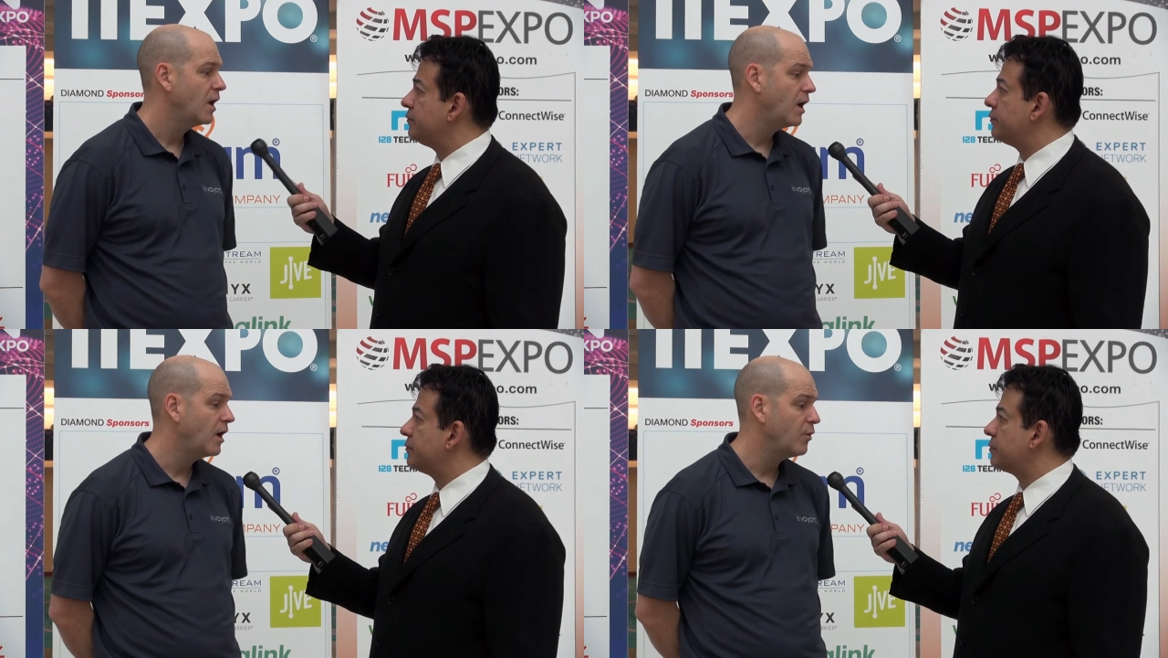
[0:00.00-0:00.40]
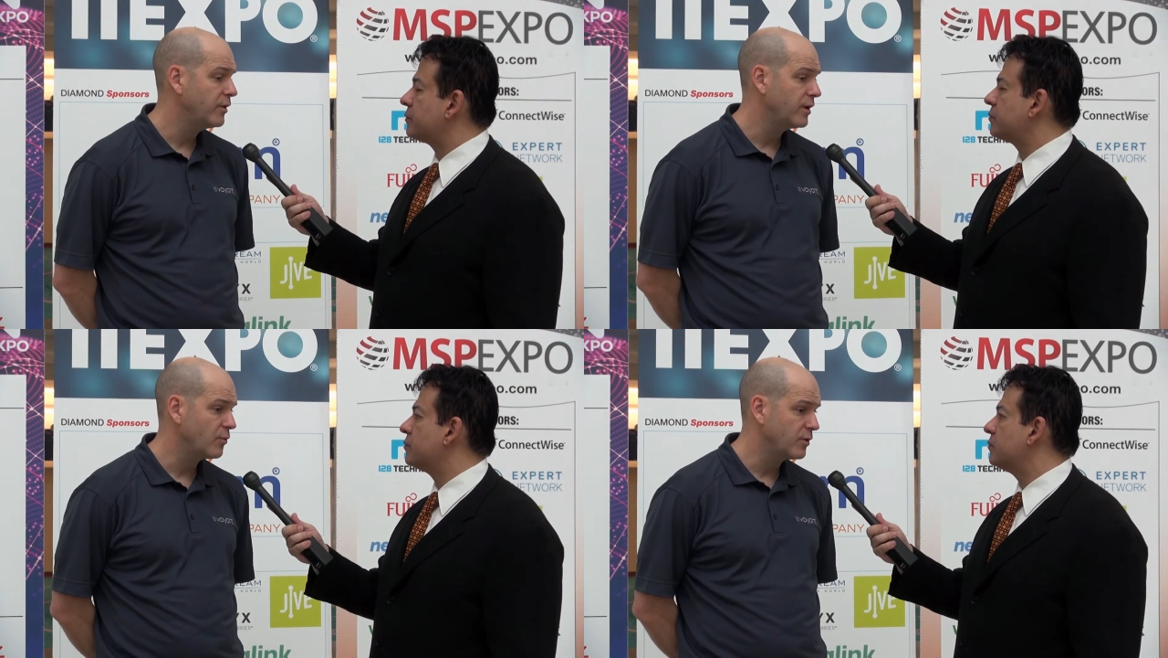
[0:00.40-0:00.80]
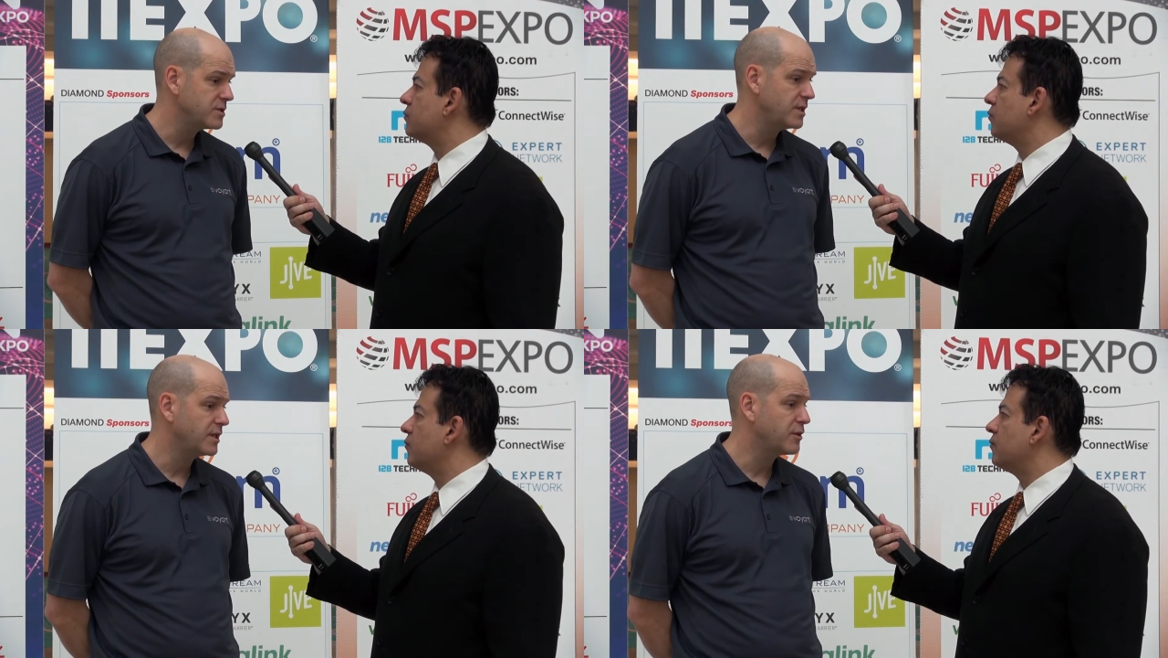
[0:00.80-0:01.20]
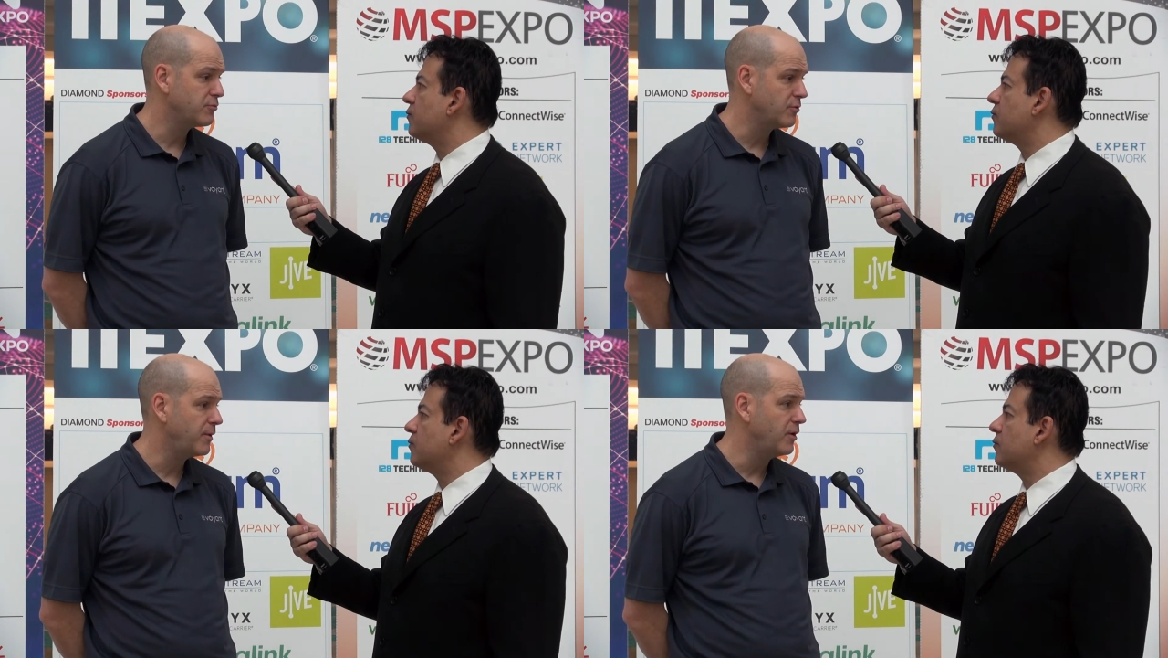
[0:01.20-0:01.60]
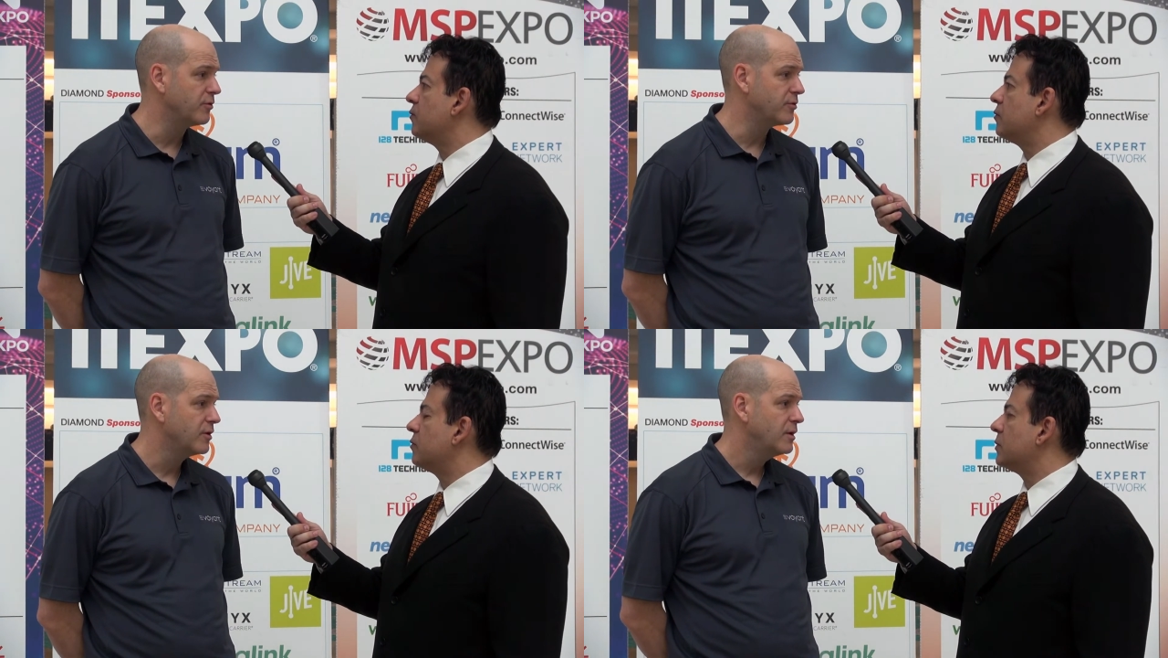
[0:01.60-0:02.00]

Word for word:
Speaker 1: Uh, we're, we're selling through both,